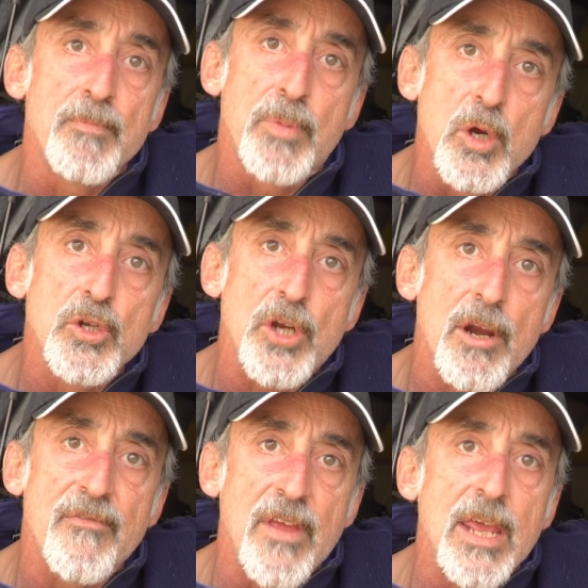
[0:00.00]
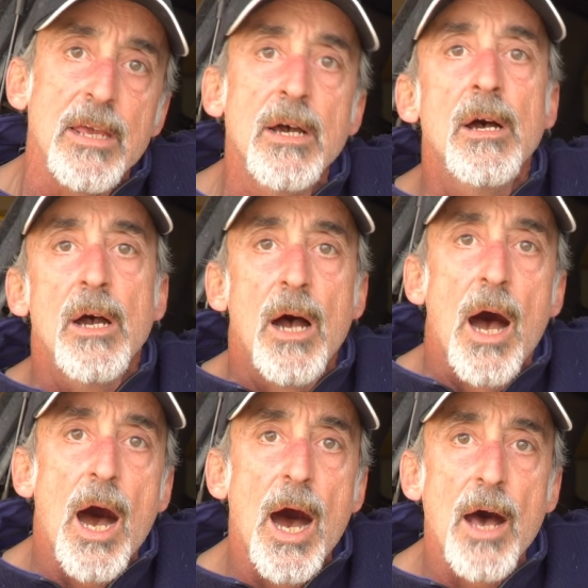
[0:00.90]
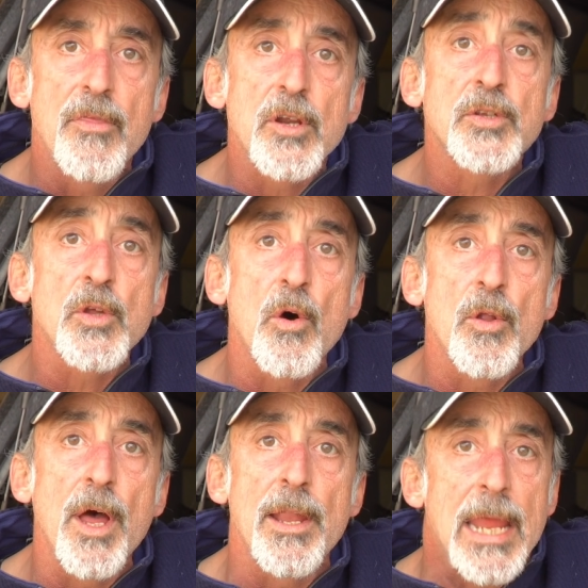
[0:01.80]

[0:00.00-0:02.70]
BougeRV. They're sold on